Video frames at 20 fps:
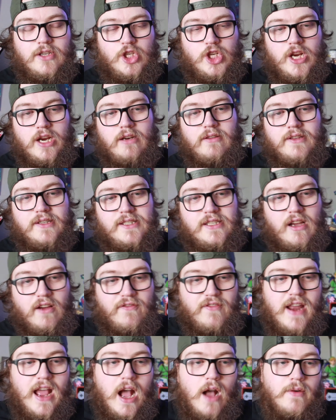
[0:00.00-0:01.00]
channel
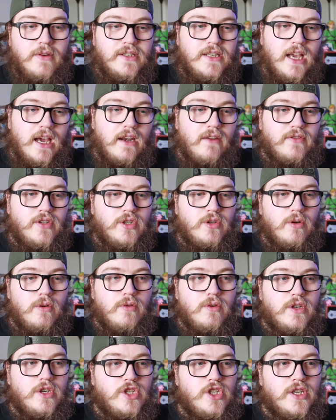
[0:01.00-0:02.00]
itself now is kind of
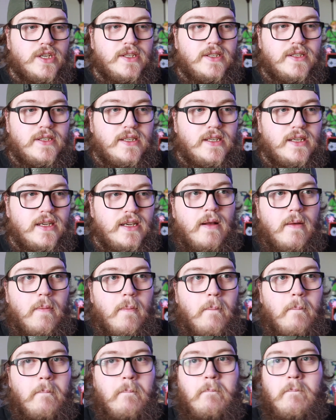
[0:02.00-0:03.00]
strewn to just
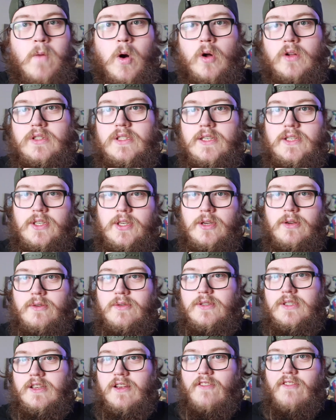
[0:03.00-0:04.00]

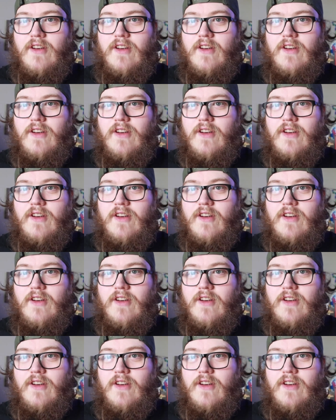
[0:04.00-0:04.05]
multitudes of